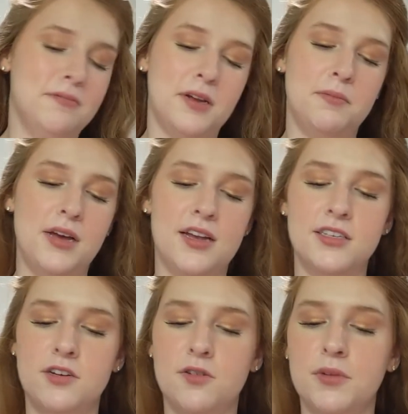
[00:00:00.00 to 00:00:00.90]
gonna be
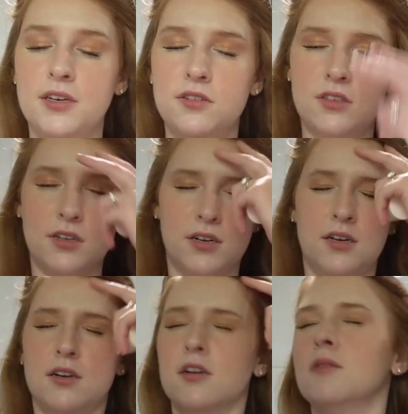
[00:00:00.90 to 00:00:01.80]
honest, I normally use the
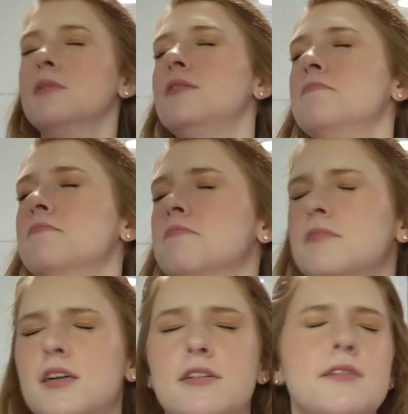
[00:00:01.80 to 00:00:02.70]
urban
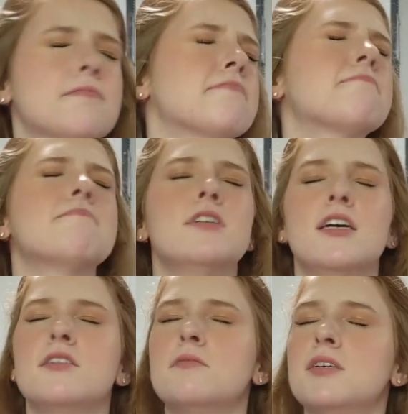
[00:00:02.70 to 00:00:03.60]
whatever. You
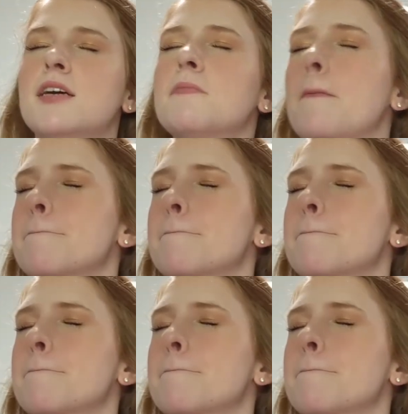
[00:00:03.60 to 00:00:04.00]
guys know what I'm saying?